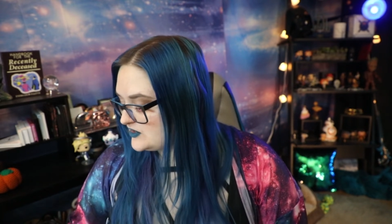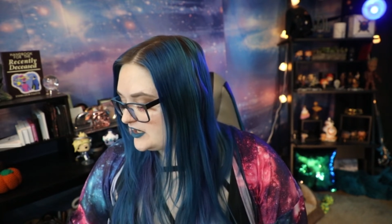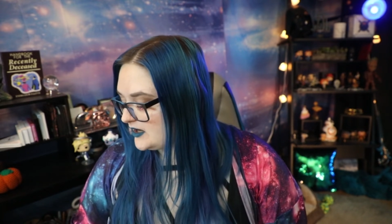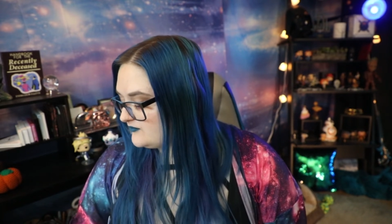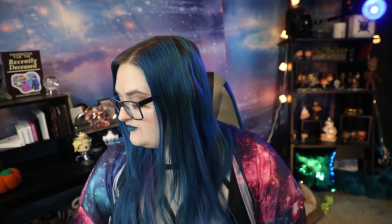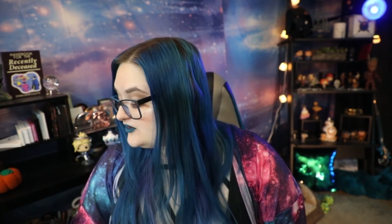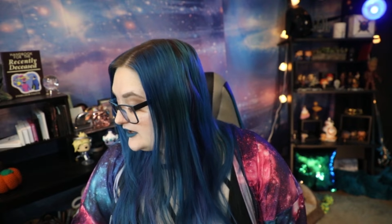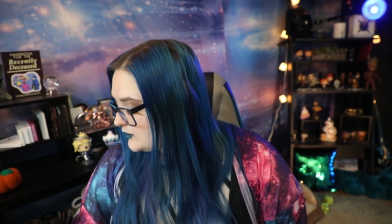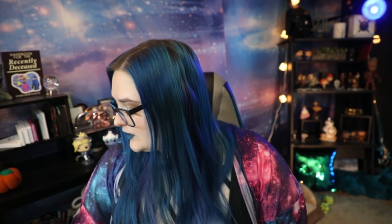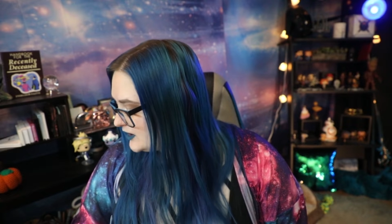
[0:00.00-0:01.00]
and I feel
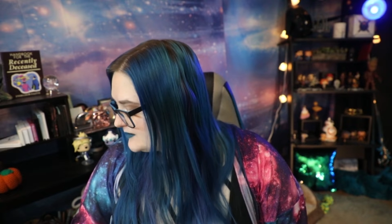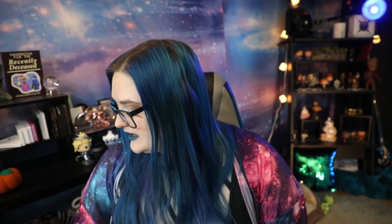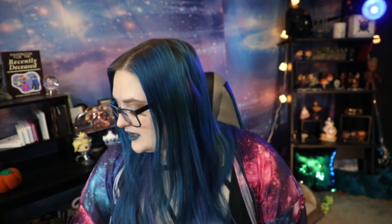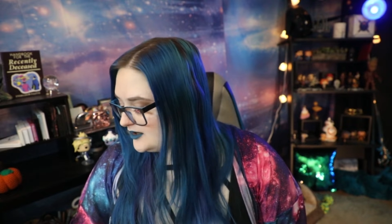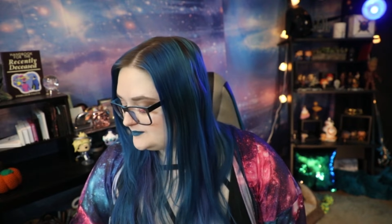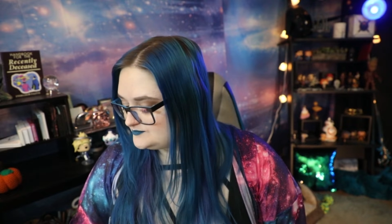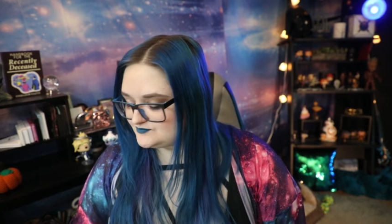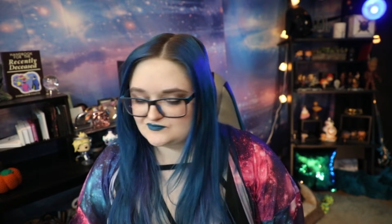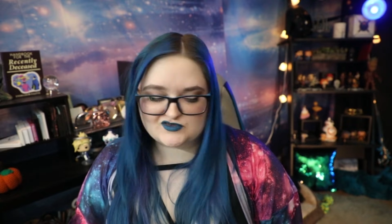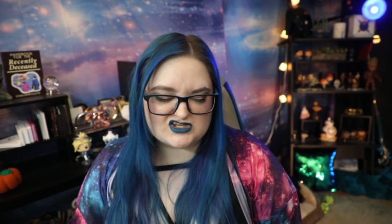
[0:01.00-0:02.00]
like wearing makeup,
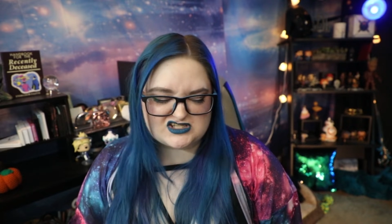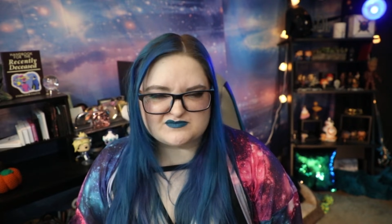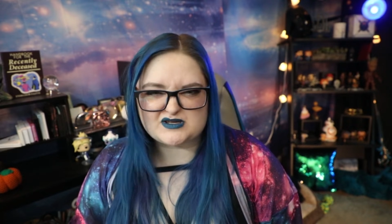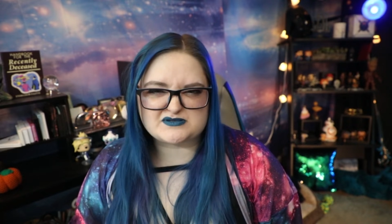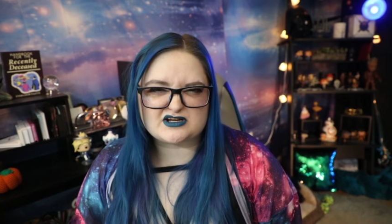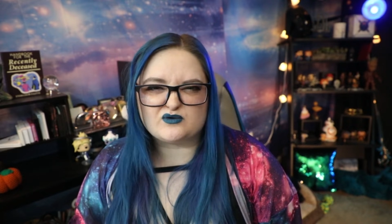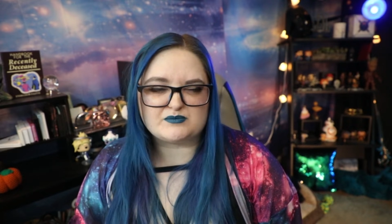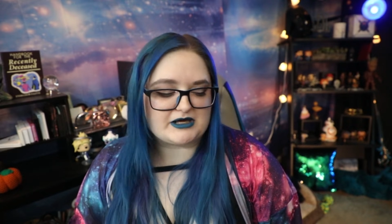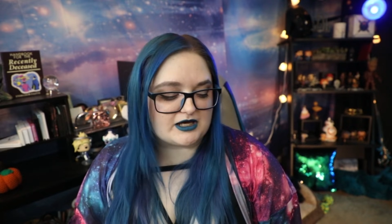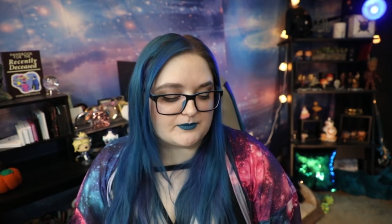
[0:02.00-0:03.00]
because sometimes I don't wear
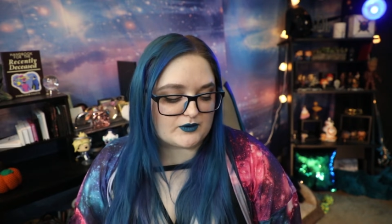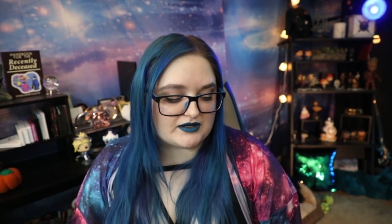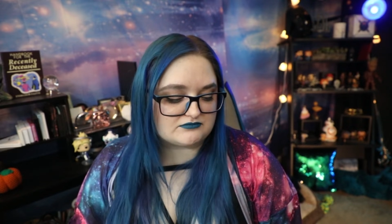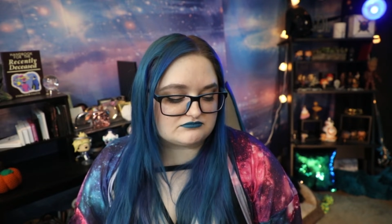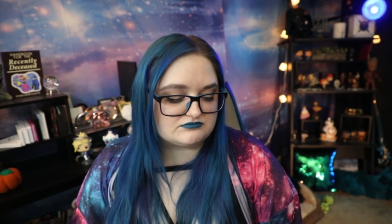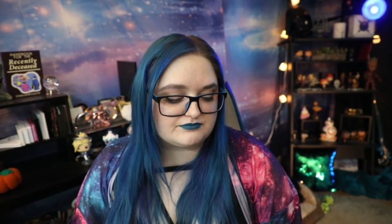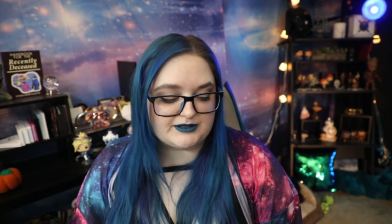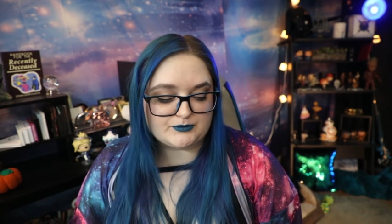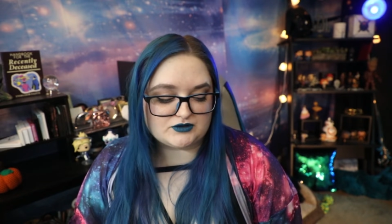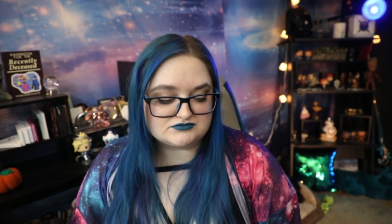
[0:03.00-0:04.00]
makeup around
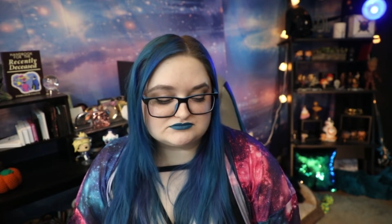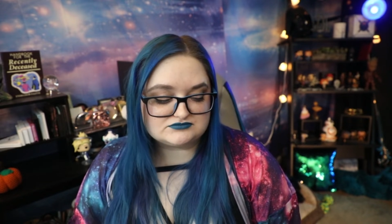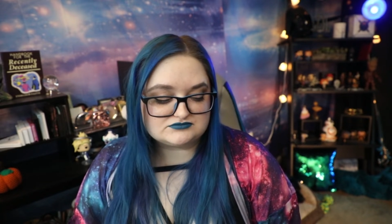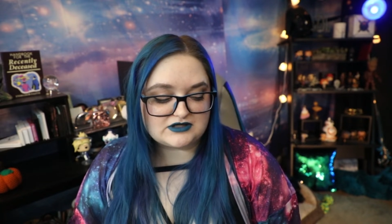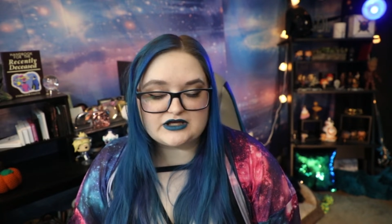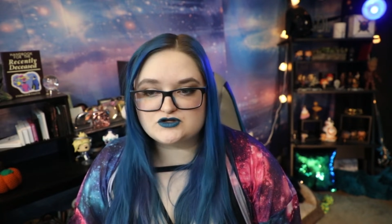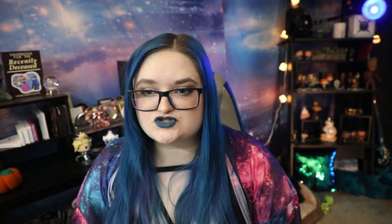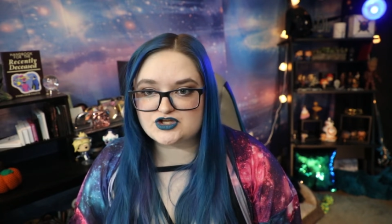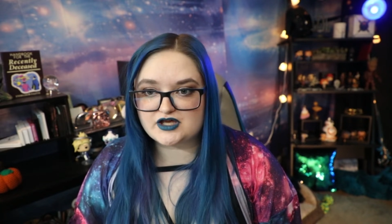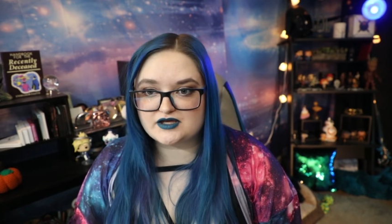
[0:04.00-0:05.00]
people. I
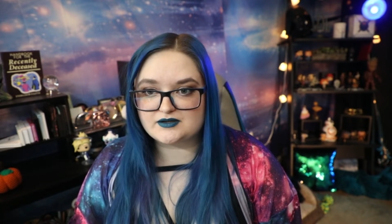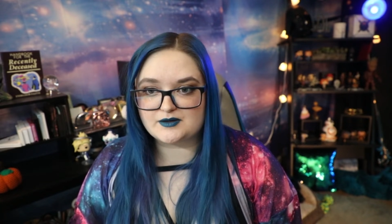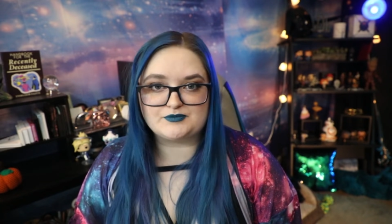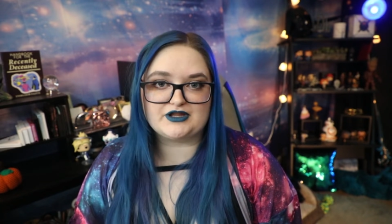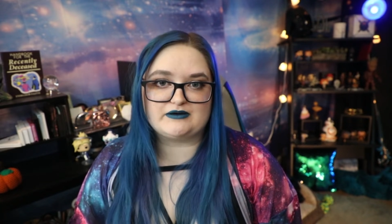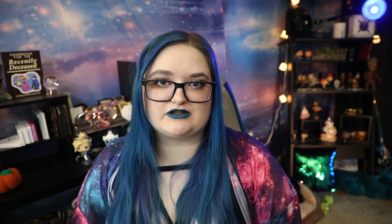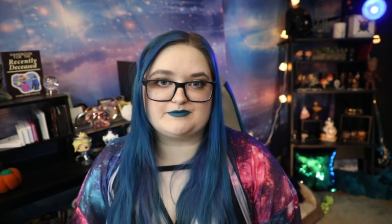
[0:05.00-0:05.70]
usually play with